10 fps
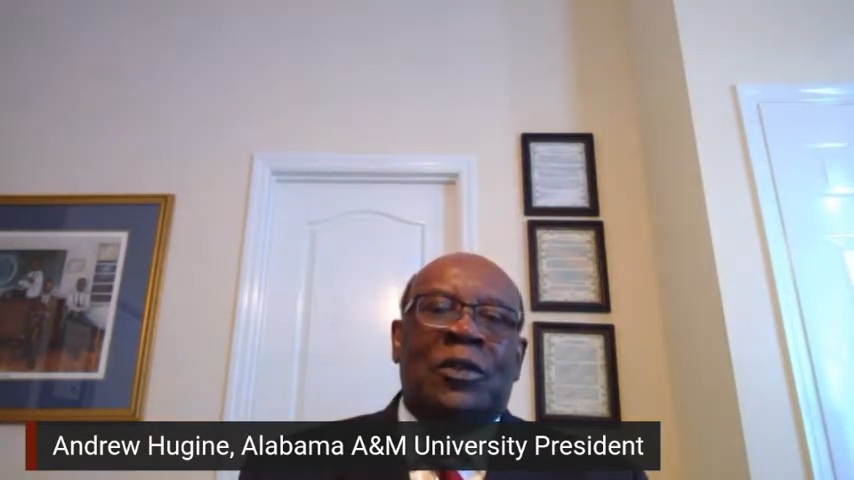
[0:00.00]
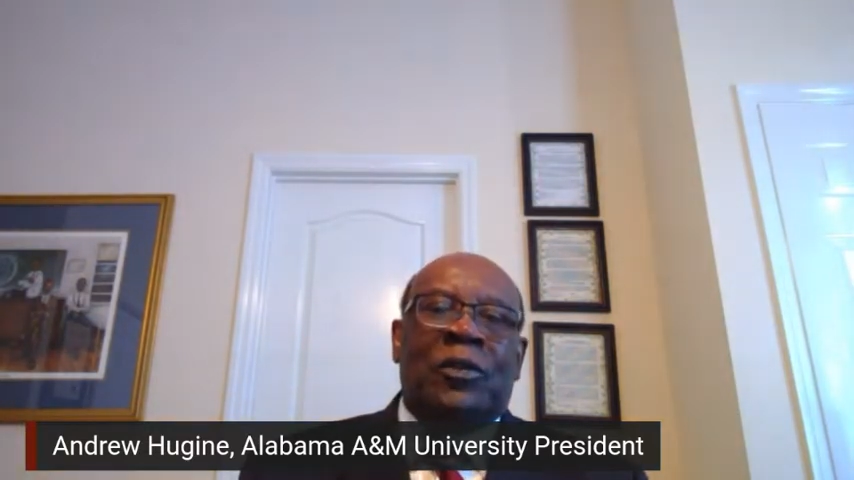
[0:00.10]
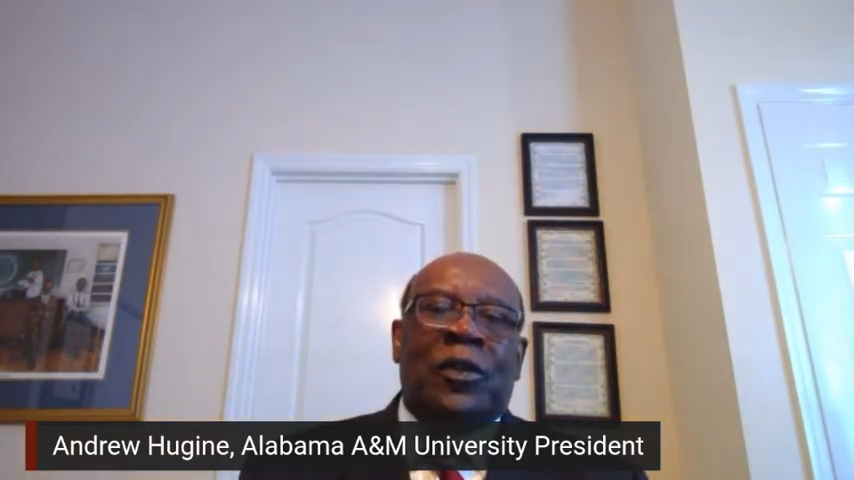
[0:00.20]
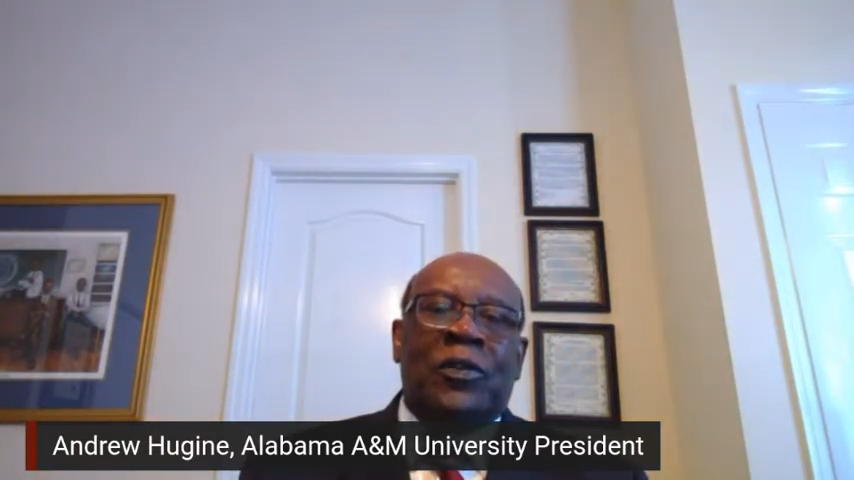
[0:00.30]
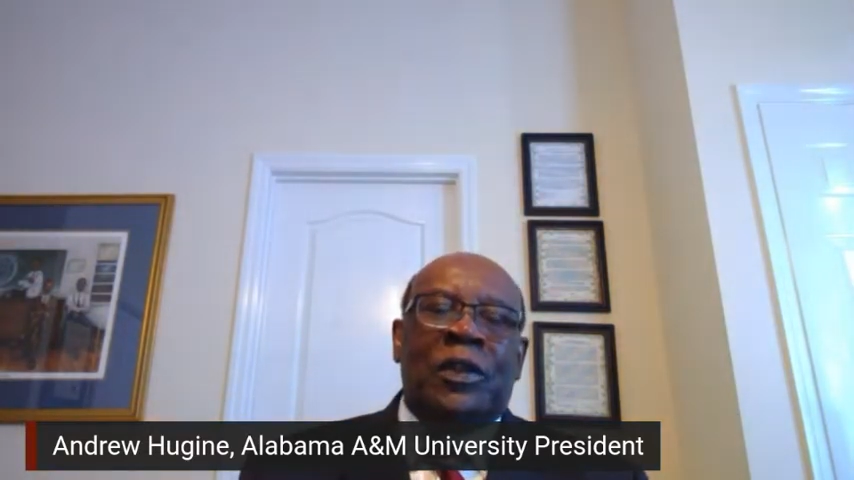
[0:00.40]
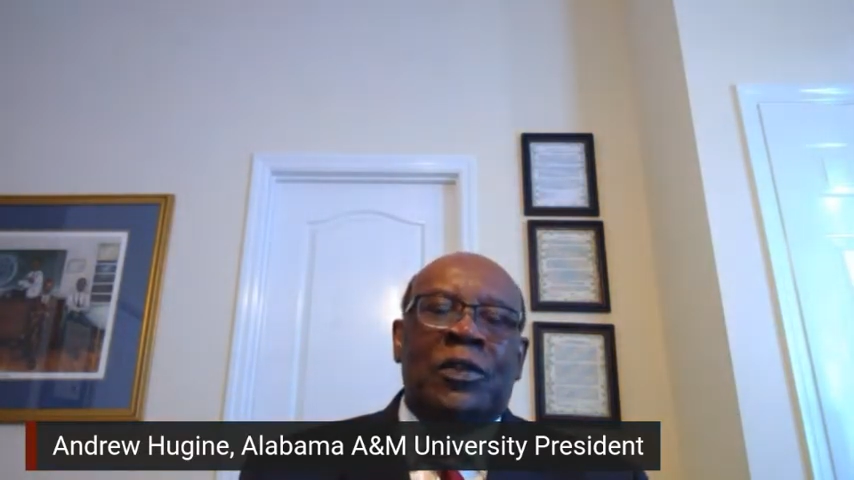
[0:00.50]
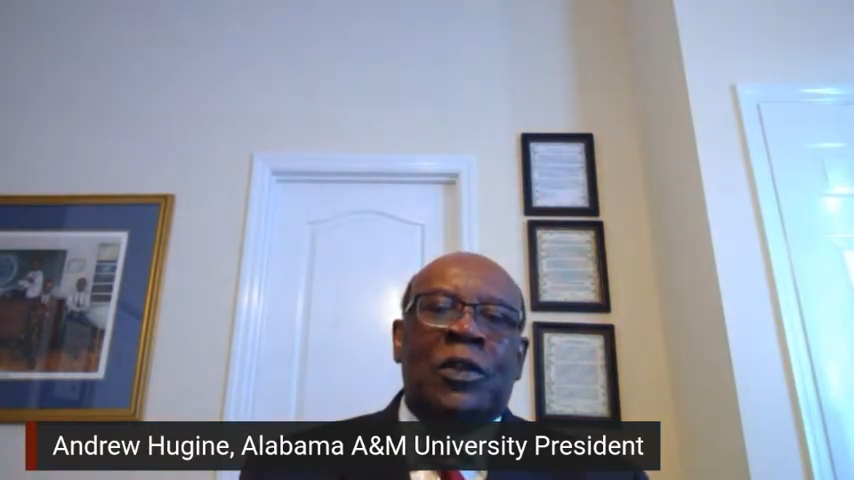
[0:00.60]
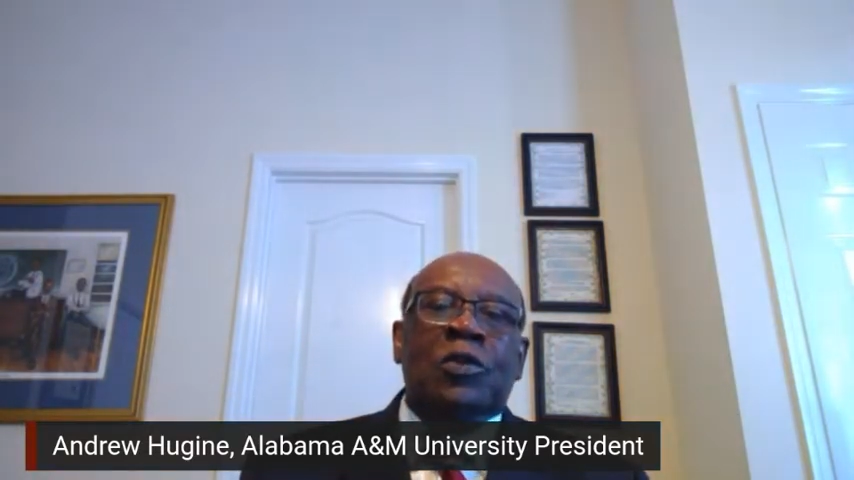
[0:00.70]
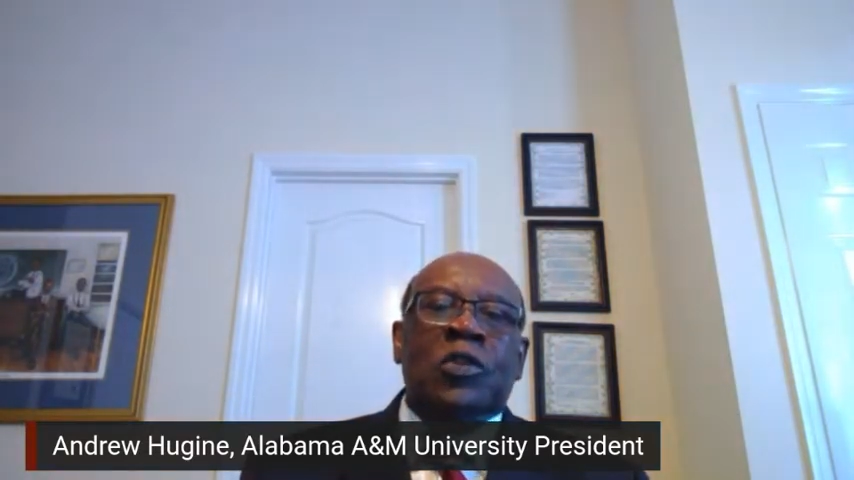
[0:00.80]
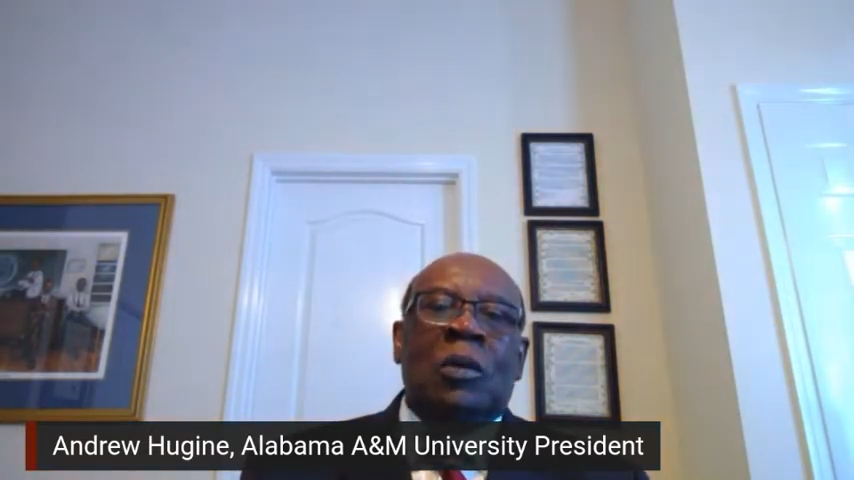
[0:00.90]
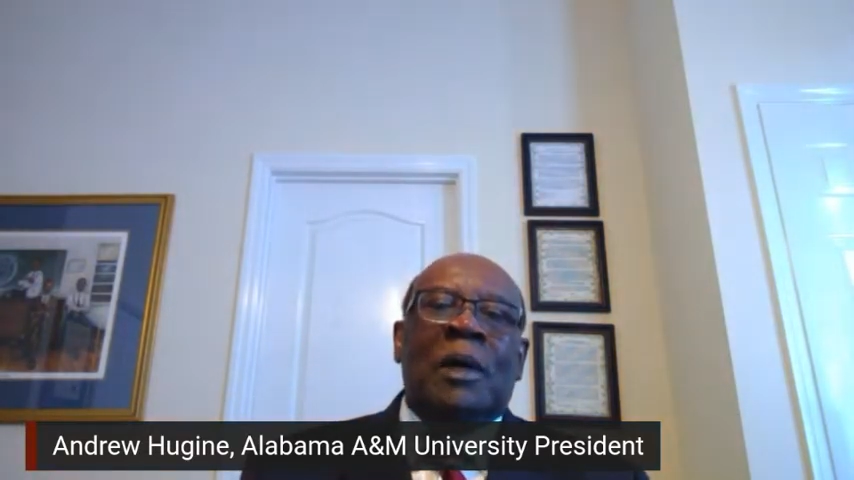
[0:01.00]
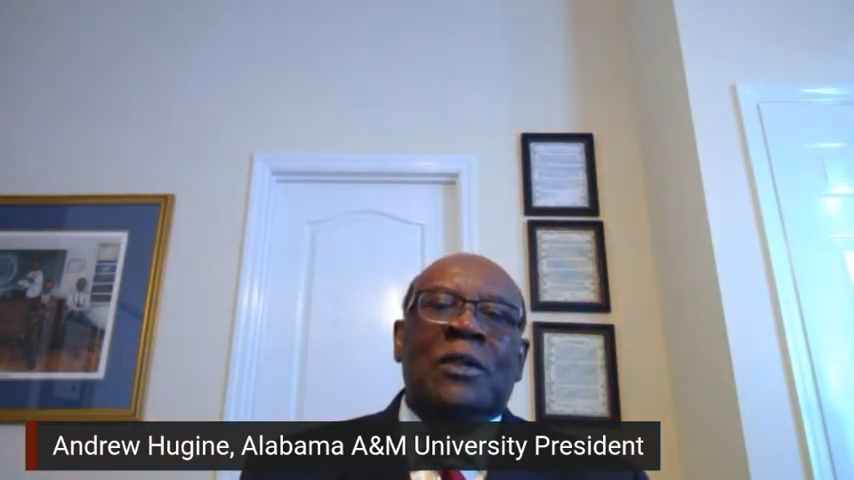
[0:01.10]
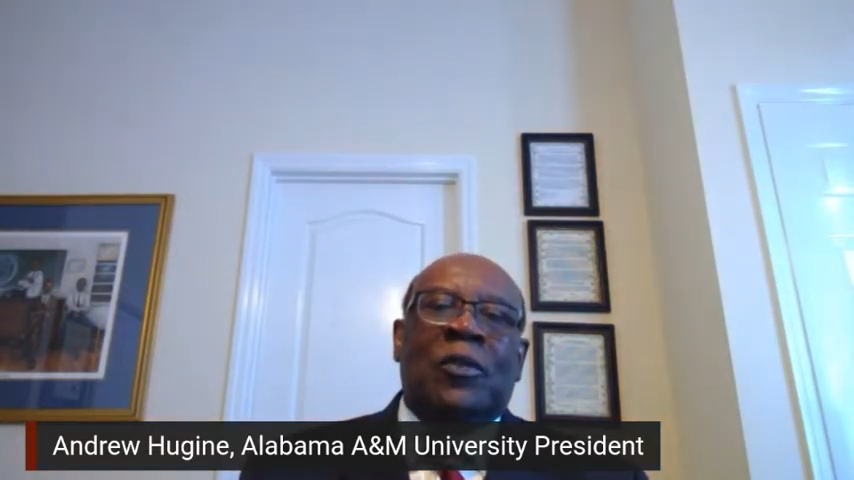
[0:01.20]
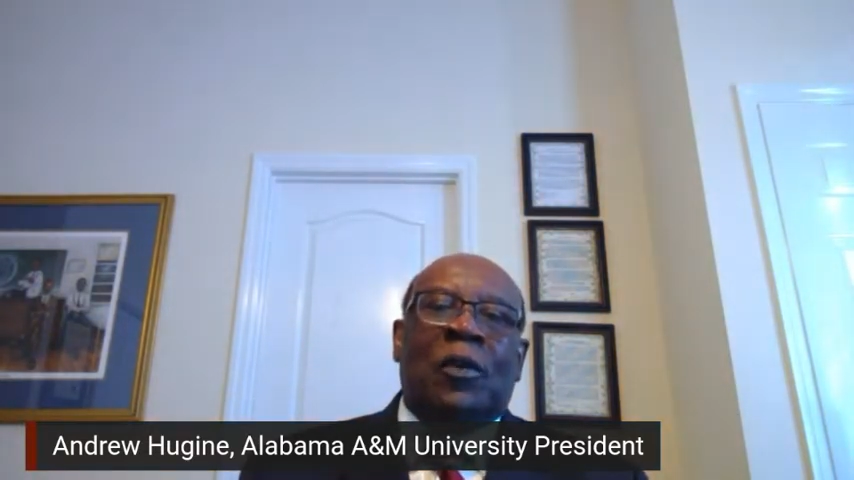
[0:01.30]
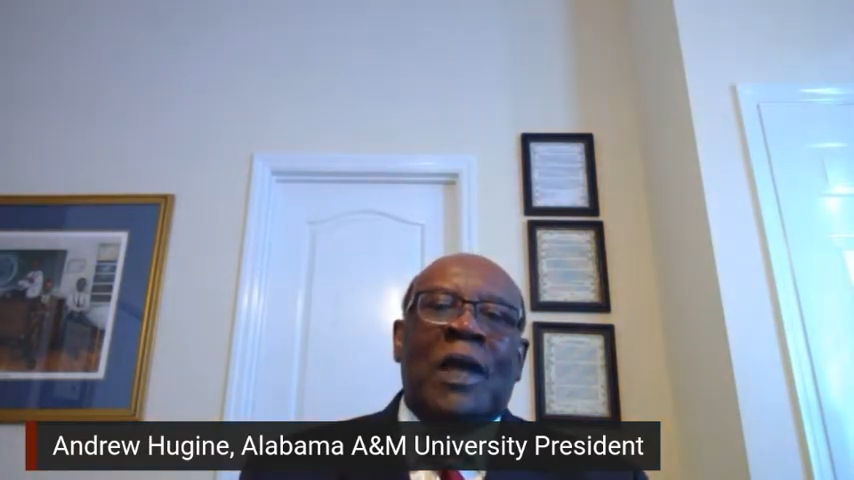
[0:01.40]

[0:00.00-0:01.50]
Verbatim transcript: universities do so much for